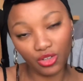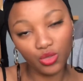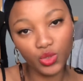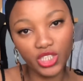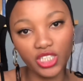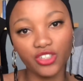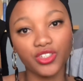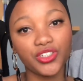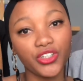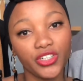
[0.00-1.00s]
which is
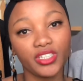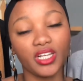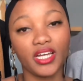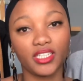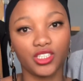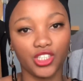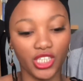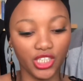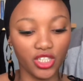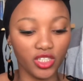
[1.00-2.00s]
returns and
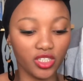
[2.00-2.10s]
exchanges.